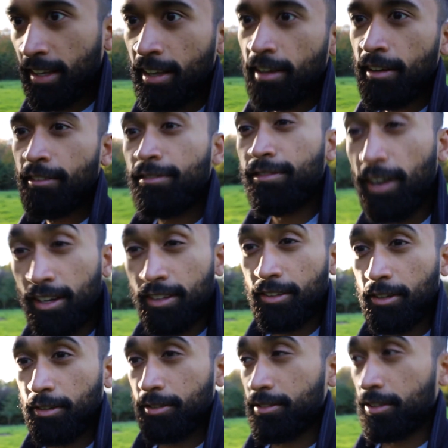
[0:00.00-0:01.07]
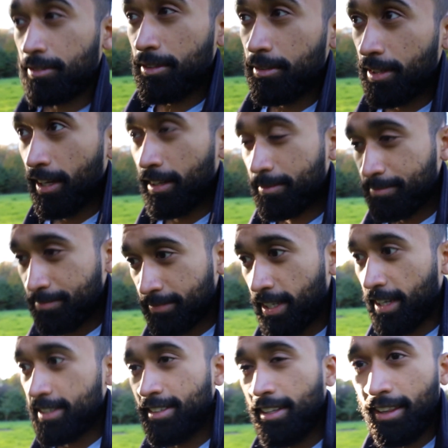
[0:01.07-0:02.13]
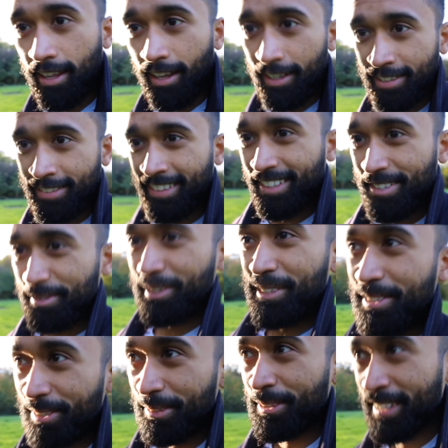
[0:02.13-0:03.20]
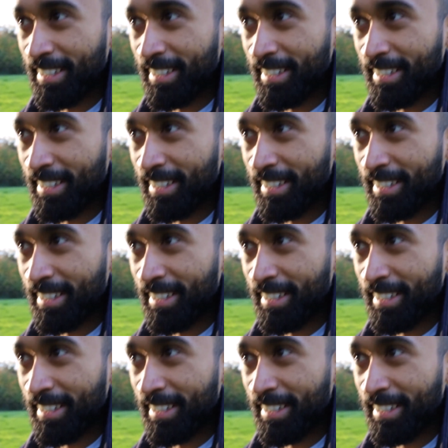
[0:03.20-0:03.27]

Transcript: Fuck no, you don't do that. That is the last thing you want to do.